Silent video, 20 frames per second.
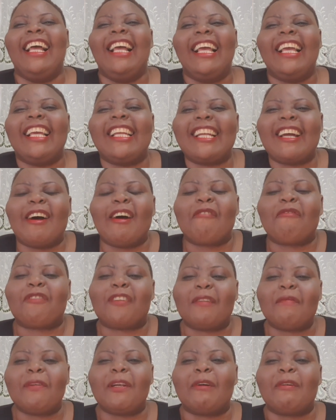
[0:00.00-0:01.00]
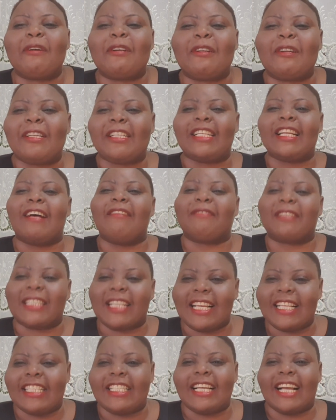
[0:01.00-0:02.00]
In our family, we don't have
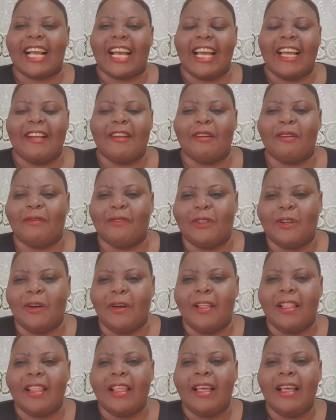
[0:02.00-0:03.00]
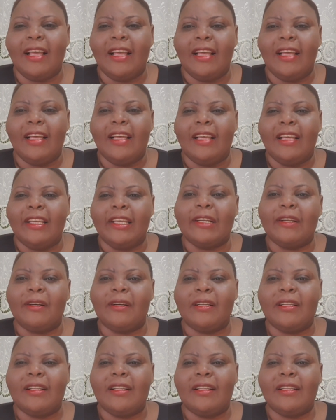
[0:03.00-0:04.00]
such a kind of north. You
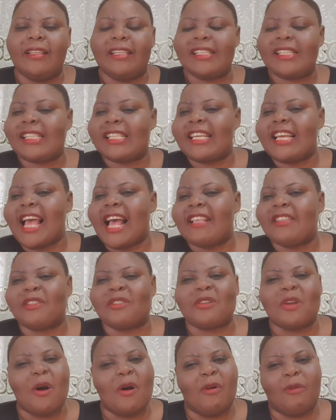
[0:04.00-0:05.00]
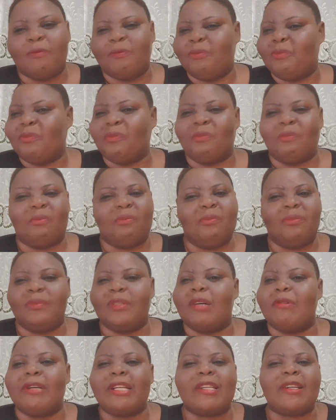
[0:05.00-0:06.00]
know, this ears, no.
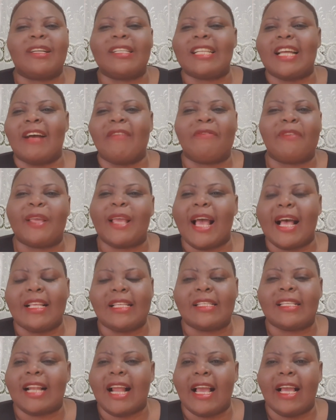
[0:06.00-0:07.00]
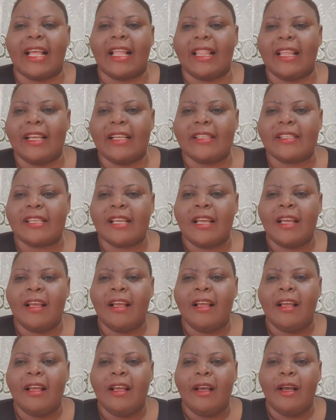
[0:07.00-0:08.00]
We don't have ears like this.
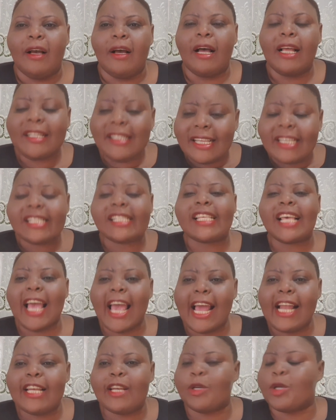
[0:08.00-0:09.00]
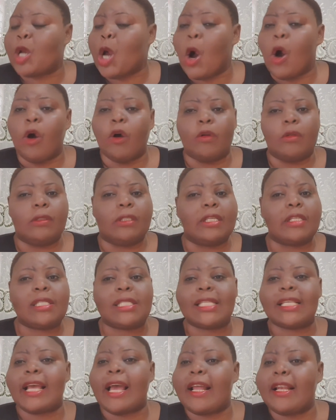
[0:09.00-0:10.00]
Oh, this head, no.
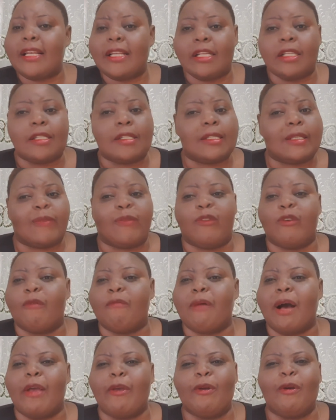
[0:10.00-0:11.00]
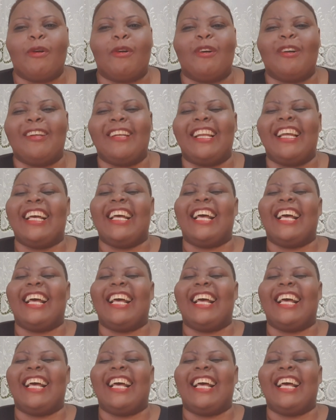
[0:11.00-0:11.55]
This head, it is for Mayuguno.